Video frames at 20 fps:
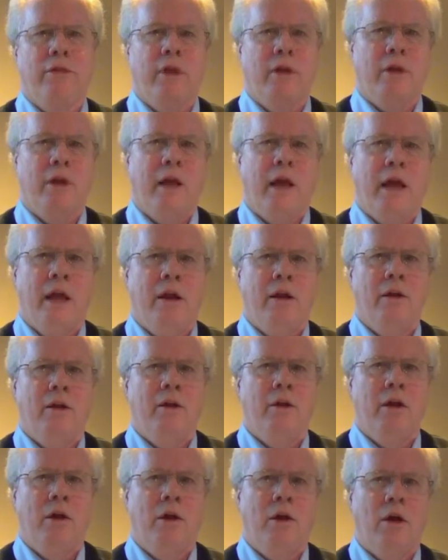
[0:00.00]
and
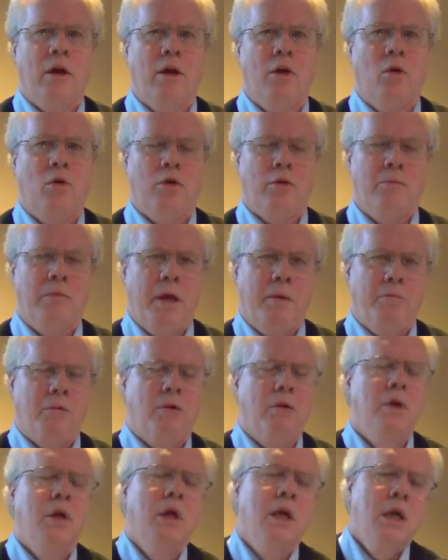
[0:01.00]
older
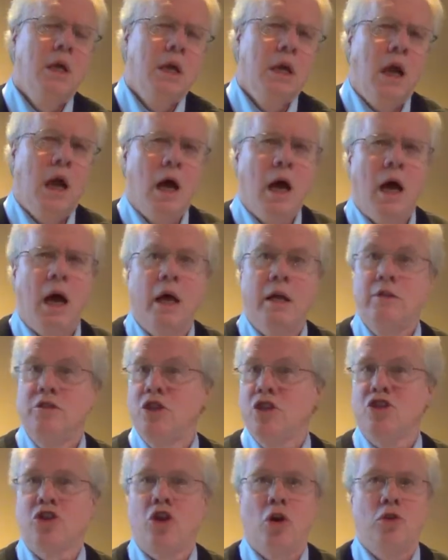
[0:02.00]
people,
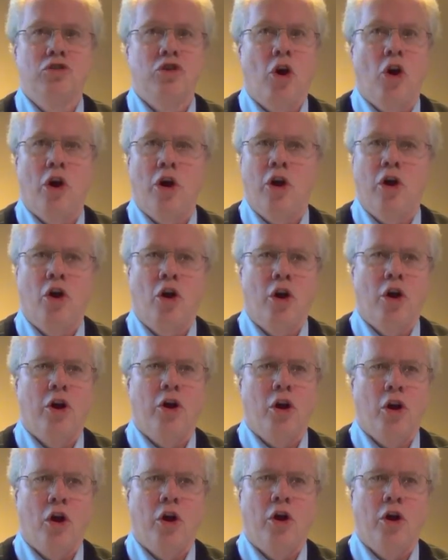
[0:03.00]
just goes on and on
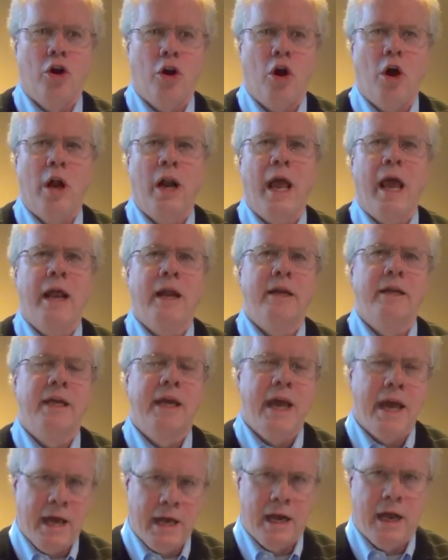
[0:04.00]
and on and on and
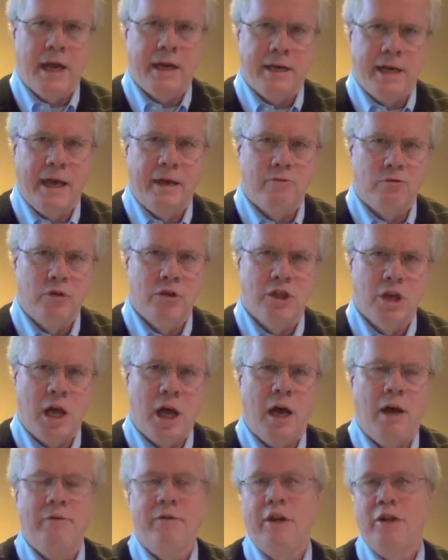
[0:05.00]
cannot get
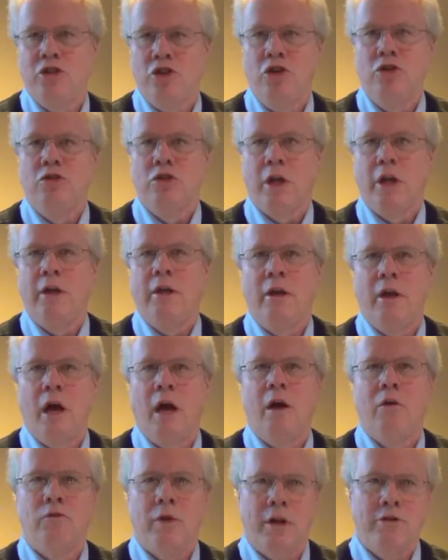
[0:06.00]
resolved. It's usually
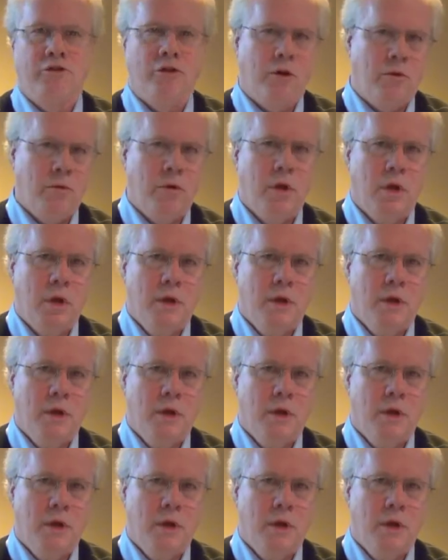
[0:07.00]
red zone.